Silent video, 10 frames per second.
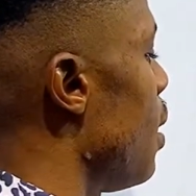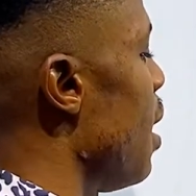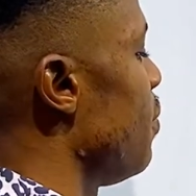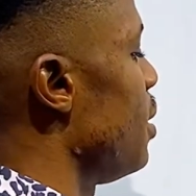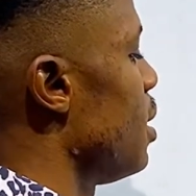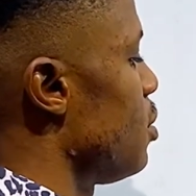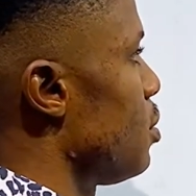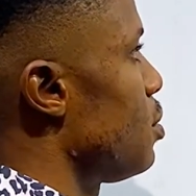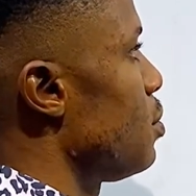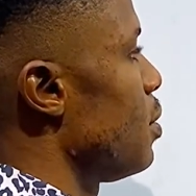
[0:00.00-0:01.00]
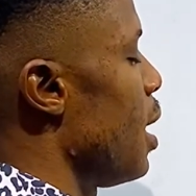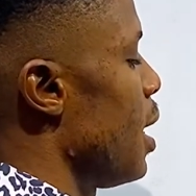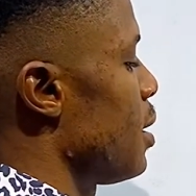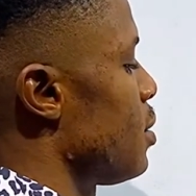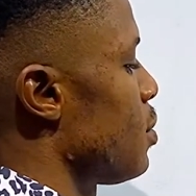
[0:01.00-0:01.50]
have it as
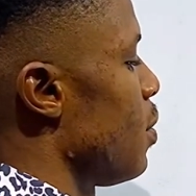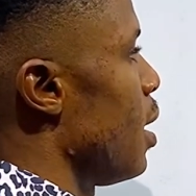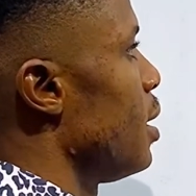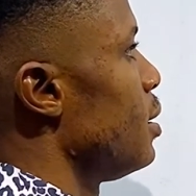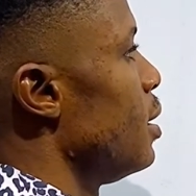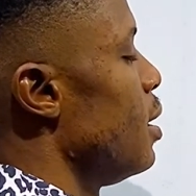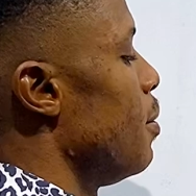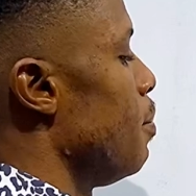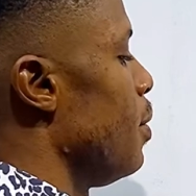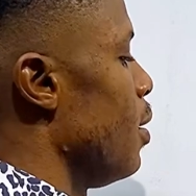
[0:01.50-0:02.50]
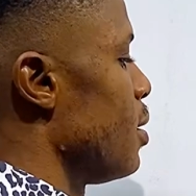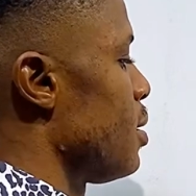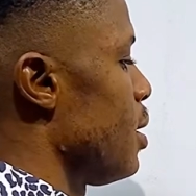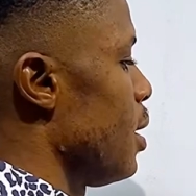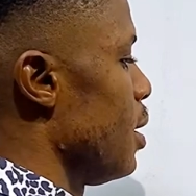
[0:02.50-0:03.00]
2x squared plus
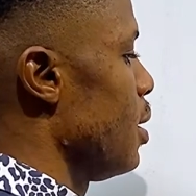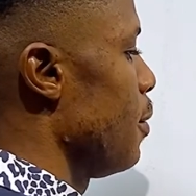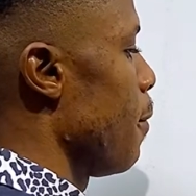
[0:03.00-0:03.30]
3.